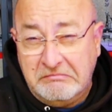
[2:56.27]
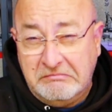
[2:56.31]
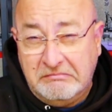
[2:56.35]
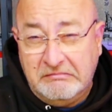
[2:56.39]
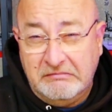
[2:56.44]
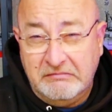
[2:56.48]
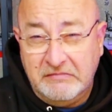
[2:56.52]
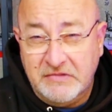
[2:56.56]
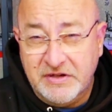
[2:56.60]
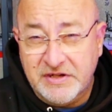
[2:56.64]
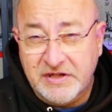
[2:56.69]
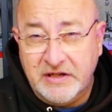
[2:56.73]

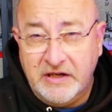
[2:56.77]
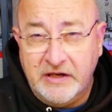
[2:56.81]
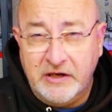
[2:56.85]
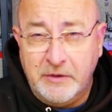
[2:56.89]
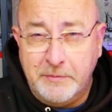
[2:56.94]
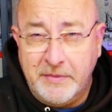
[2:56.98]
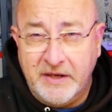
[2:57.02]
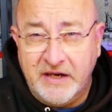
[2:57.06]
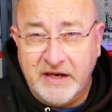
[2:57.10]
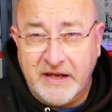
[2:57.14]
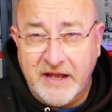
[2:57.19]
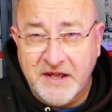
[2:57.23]
There's a little
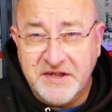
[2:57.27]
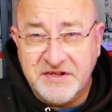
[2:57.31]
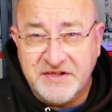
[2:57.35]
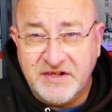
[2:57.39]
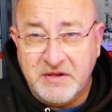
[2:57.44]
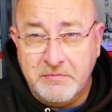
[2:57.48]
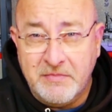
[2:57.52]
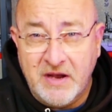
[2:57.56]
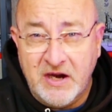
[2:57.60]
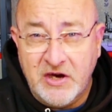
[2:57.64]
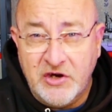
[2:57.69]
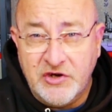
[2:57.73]
bit of
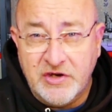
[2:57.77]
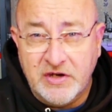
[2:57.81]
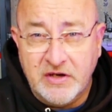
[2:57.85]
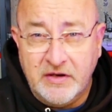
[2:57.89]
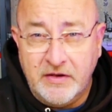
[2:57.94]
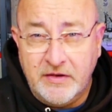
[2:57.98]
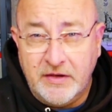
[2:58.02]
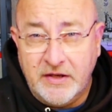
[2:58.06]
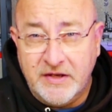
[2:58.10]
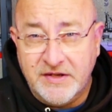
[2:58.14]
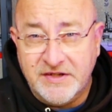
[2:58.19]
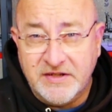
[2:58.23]
guesstimation,
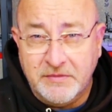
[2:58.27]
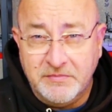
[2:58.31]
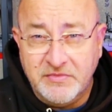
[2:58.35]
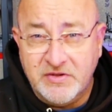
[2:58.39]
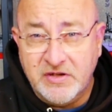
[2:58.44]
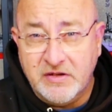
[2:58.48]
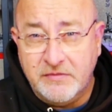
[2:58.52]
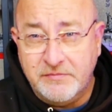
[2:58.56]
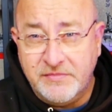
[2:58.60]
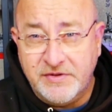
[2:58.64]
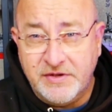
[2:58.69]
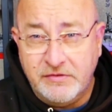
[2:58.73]
and then
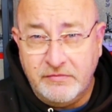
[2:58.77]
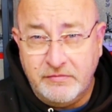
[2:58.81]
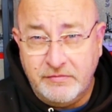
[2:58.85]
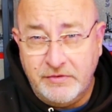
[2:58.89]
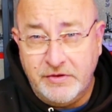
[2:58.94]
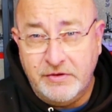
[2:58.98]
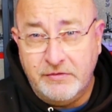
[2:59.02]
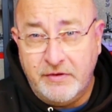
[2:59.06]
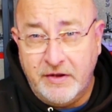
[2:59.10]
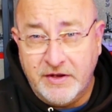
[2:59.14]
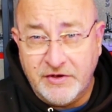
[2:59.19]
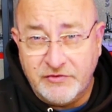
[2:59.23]
sometimes
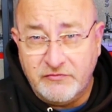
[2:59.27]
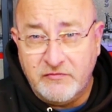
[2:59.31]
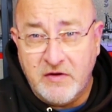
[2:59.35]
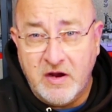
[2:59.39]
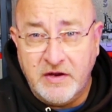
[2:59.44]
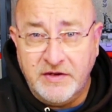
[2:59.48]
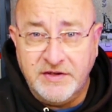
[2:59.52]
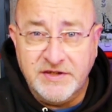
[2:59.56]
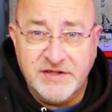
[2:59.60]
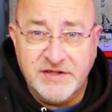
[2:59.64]
you guess right and